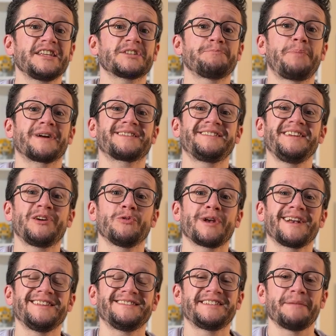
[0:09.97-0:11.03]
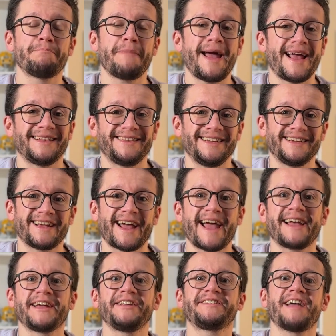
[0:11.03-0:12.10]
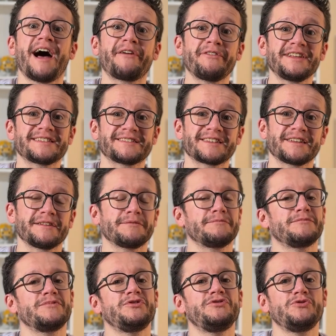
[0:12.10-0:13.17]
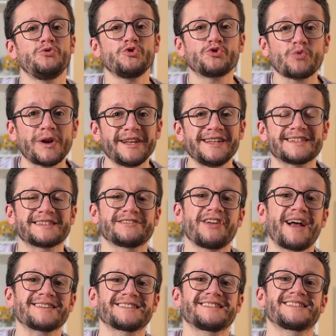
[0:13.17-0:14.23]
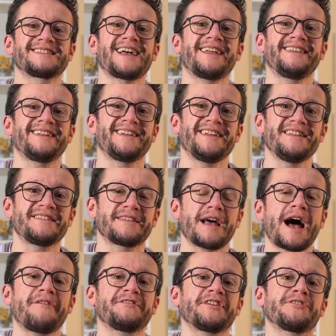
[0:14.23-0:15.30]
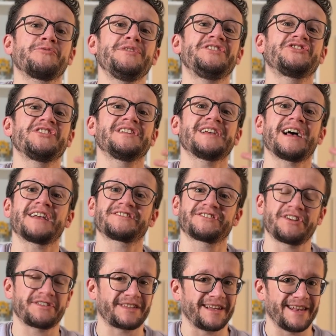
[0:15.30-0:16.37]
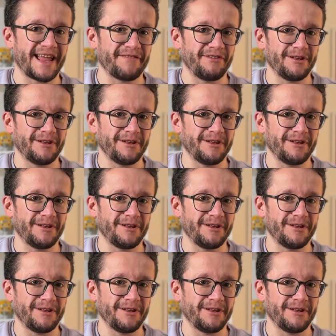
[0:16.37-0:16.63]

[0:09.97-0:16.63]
is particularly demanding and guitarists usually start studying it after reaching a certain level.